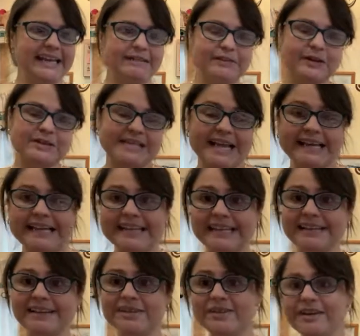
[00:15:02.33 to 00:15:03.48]
if there's anything
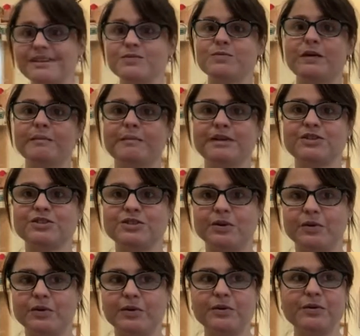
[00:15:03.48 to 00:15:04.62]
that you guys want me to
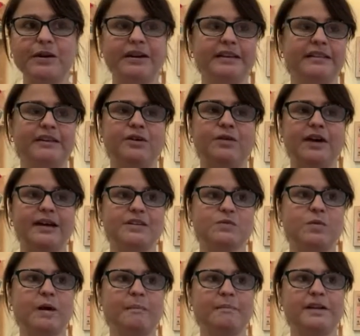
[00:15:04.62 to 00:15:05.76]
show you, anything you guys
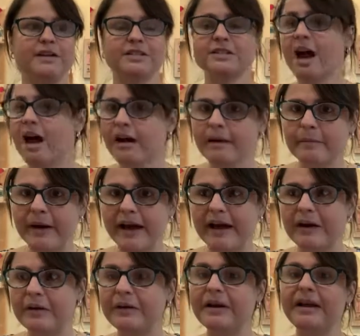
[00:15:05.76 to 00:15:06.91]
want me to talk
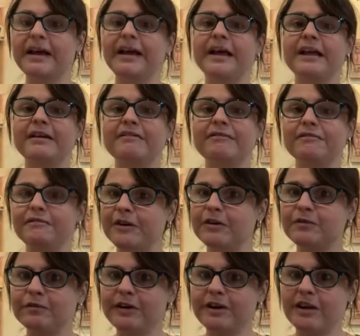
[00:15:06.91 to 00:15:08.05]
about, Feel
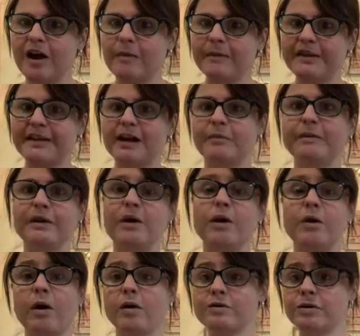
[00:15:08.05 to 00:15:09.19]
free to comment down below.
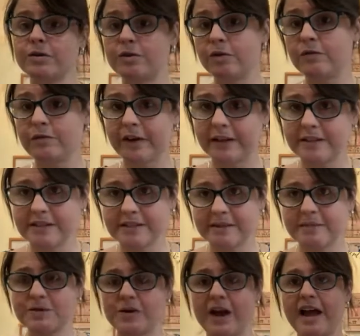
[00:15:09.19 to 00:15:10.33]
Also, don't forget to
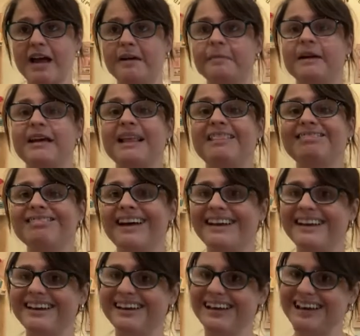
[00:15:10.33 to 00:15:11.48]
subscribe,
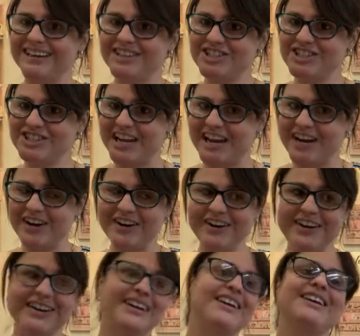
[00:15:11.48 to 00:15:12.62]
like, and share
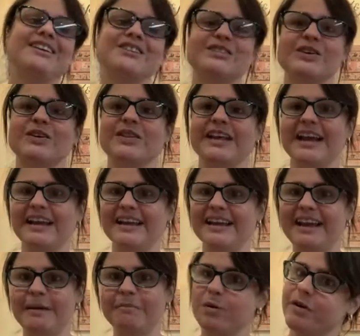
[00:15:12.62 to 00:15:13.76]
so that I can
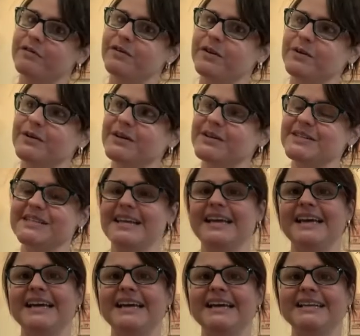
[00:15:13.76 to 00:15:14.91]
get more viewers
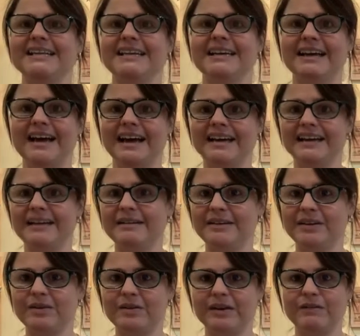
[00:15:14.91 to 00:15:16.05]
and I can,
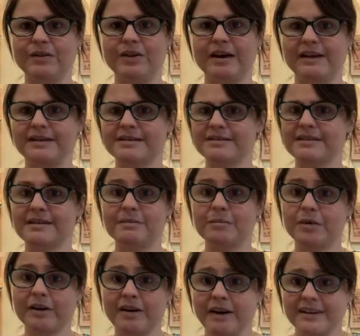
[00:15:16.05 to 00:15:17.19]
give you guys
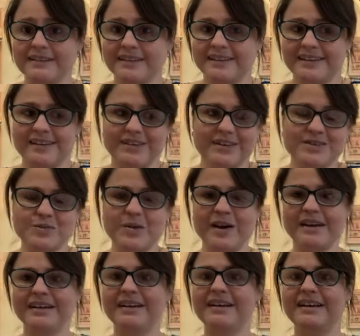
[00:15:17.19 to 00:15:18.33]
more content that you guys want.